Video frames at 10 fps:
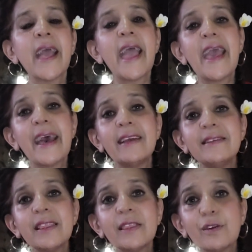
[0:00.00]

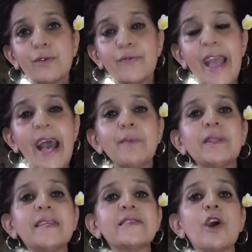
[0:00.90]
and their
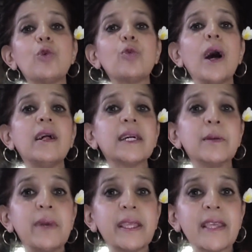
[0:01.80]
families are
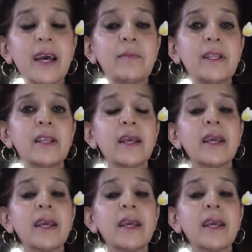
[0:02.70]
welcoming them and